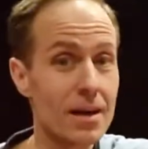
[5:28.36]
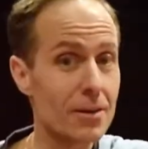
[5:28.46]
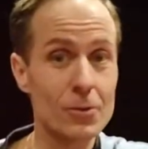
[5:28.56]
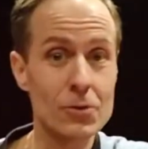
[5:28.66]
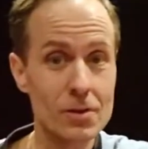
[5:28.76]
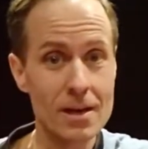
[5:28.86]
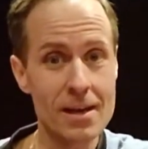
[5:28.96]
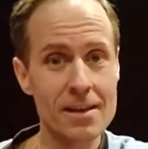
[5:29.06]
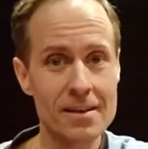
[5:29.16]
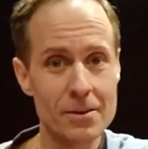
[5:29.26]
I also
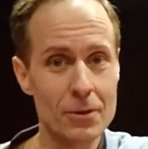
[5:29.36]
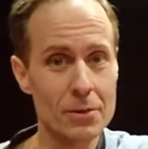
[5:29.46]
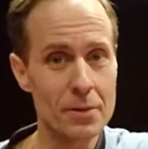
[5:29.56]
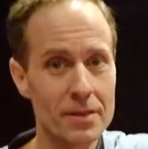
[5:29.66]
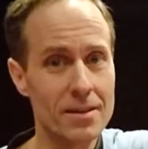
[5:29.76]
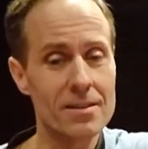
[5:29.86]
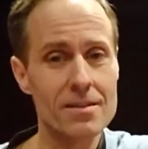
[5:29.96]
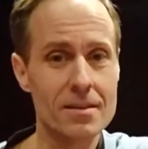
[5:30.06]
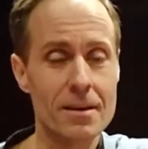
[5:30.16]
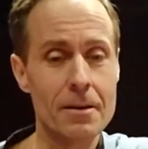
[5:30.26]
highly recommend
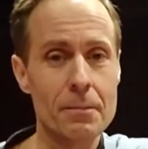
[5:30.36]
it.